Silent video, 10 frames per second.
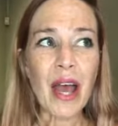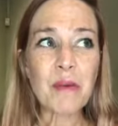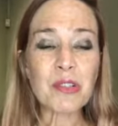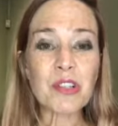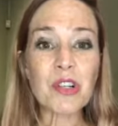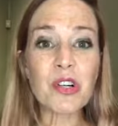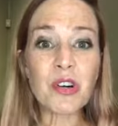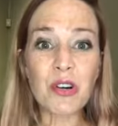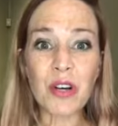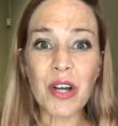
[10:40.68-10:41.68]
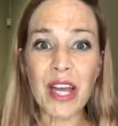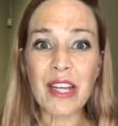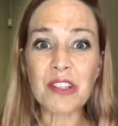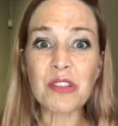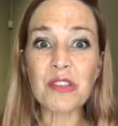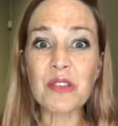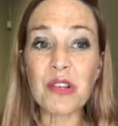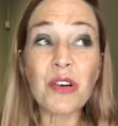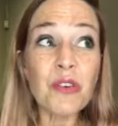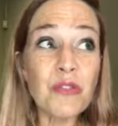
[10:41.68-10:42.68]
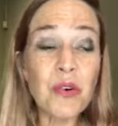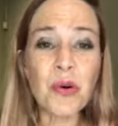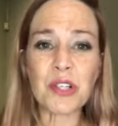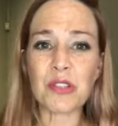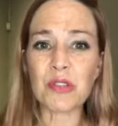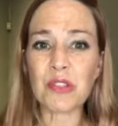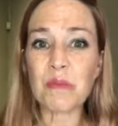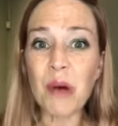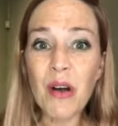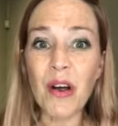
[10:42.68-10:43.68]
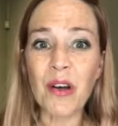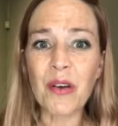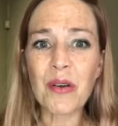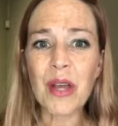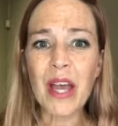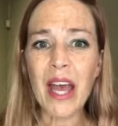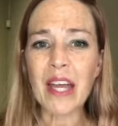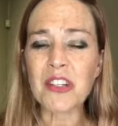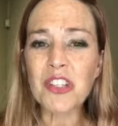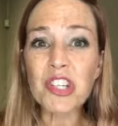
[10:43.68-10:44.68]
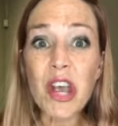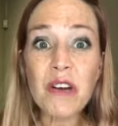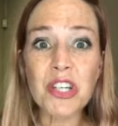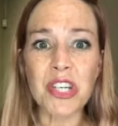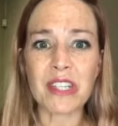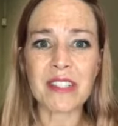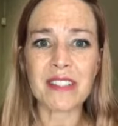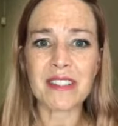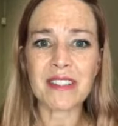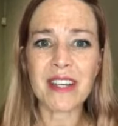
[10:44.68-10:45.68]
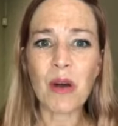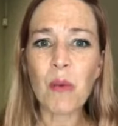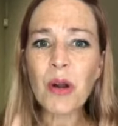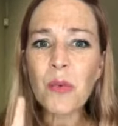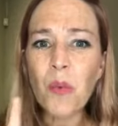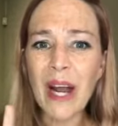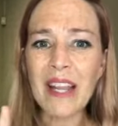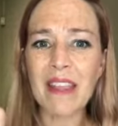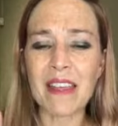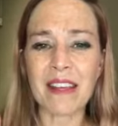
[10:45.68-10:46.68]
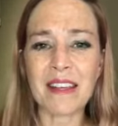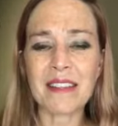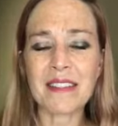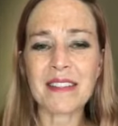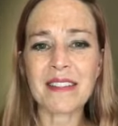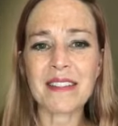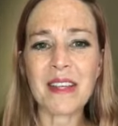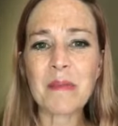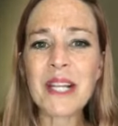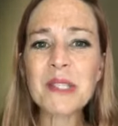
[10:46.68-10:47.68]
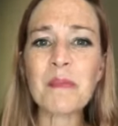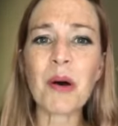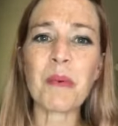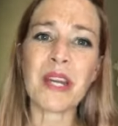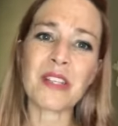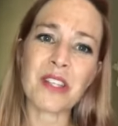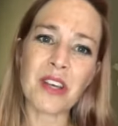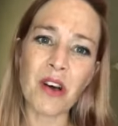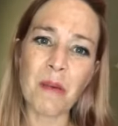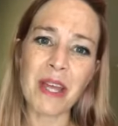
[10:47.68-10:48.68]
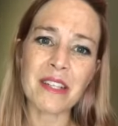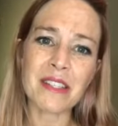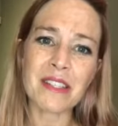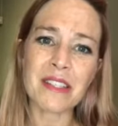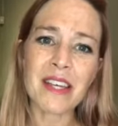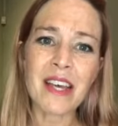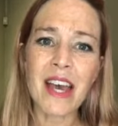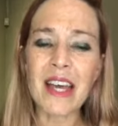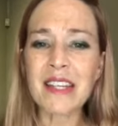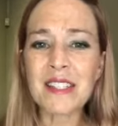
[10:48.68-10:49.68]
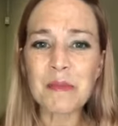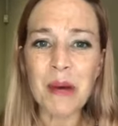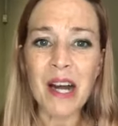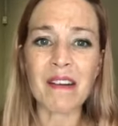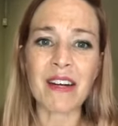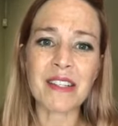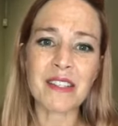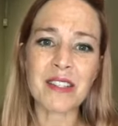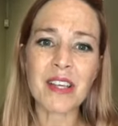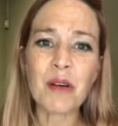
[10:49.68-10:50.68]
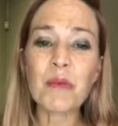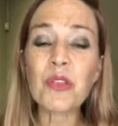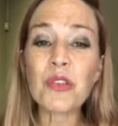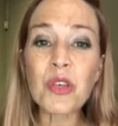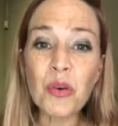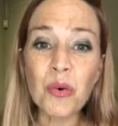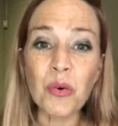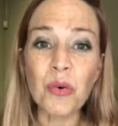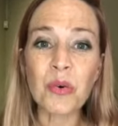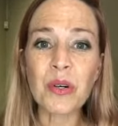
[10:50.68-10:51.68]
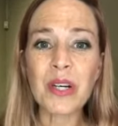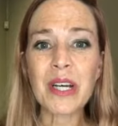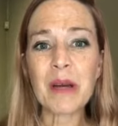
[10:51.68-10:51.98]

able to look into look forward to tomorrow and cherish it? What one thing? Please pop it into the comments and inspire us with your